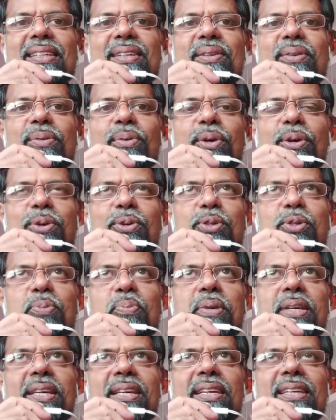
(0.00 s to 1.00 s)
what you
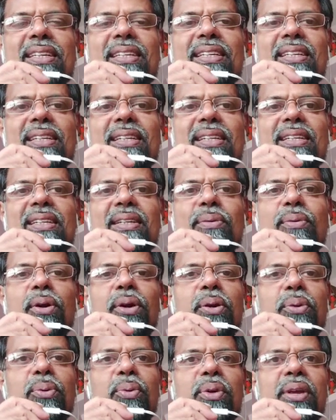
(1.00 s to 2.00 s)
speak, what
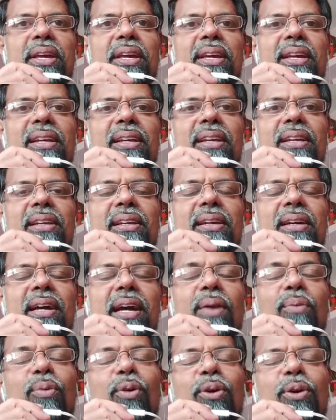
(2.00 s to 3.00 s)
you read,
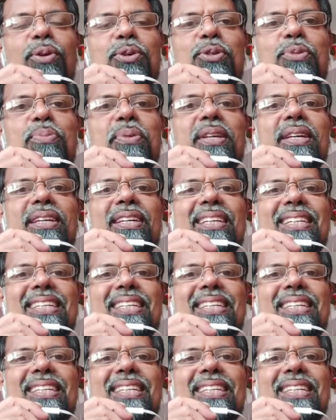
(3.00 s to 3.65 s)
and what you speak.